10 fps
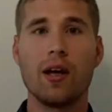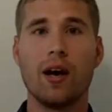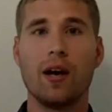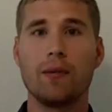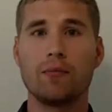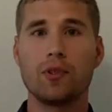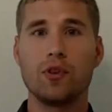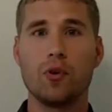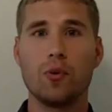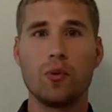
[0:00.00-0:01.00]

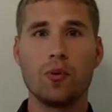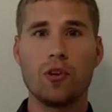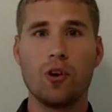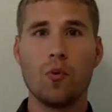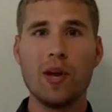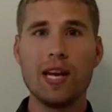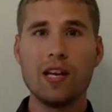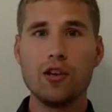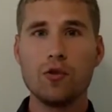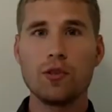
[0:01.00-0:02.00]
We need
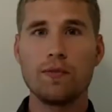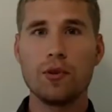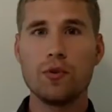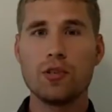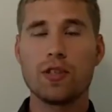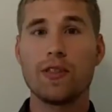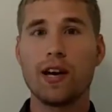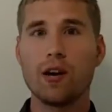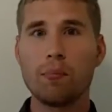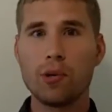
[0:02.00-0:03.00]
to use foods
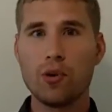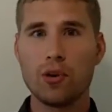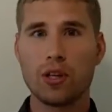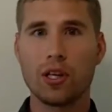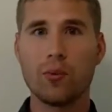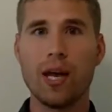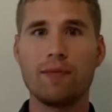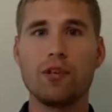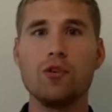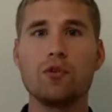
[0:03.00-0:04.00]
therapeutically. We
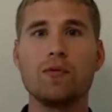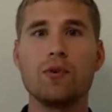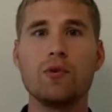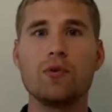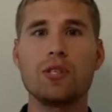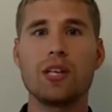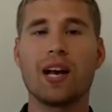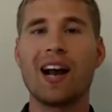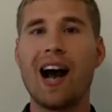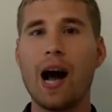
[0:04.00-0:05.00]
have to use foods to
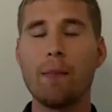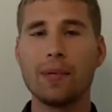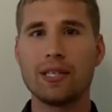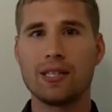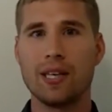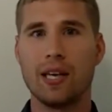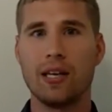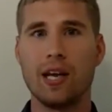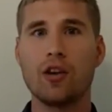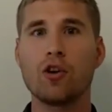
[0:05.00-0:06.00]

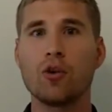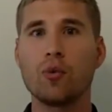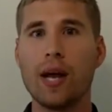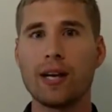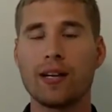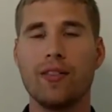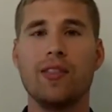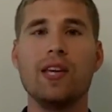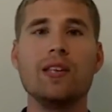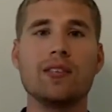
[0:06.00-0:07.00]
compensate and
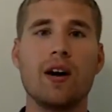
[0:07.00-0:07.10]
correct these